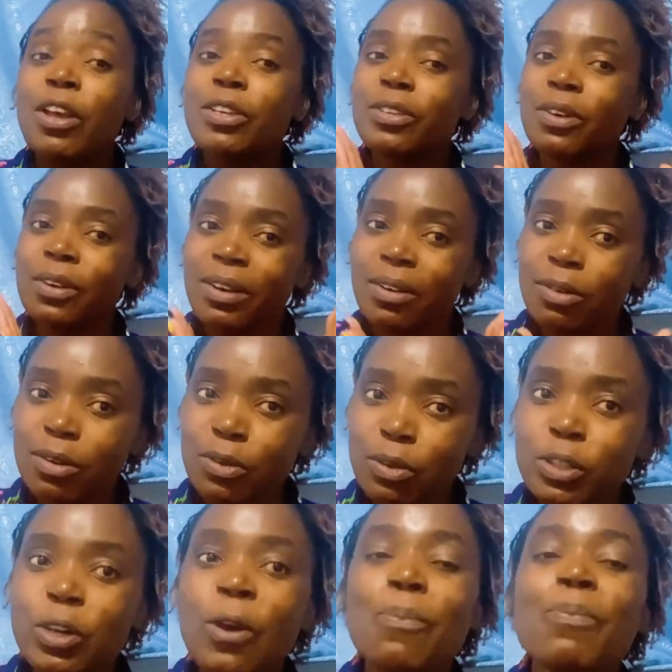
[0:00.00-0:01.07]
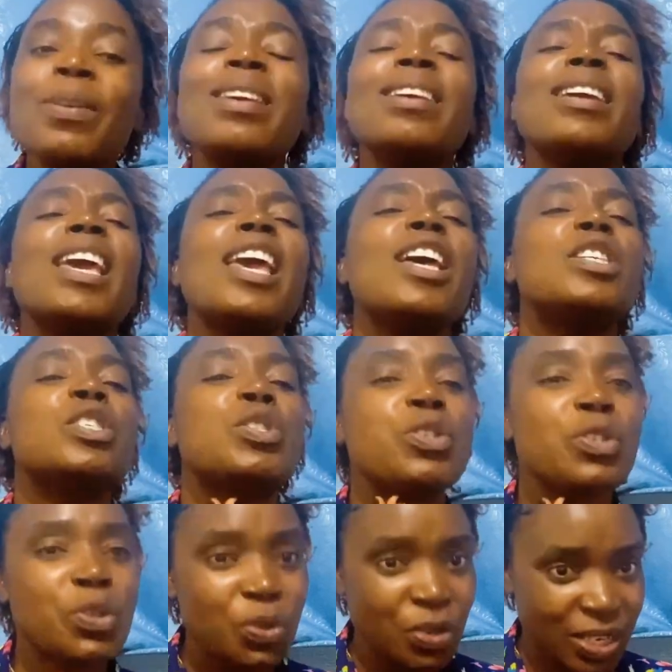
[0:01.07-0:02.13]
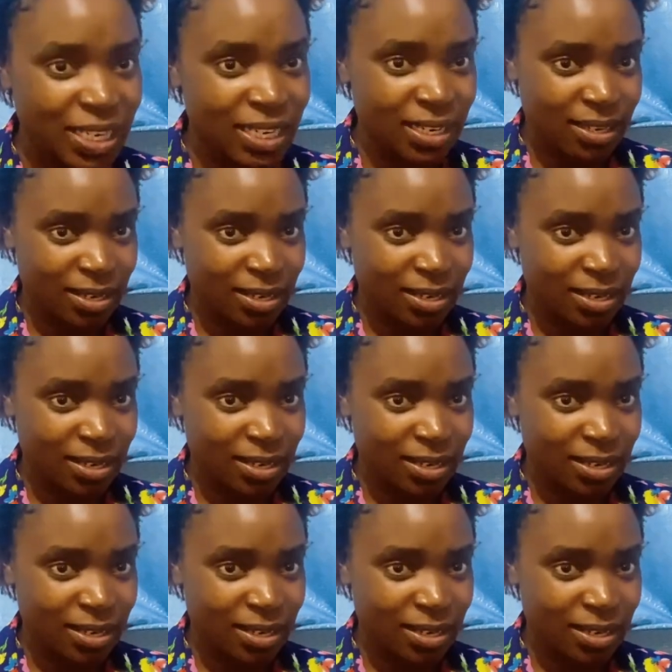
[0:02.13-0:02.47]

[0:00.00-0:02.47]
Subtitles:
So Ruto, being a shrewd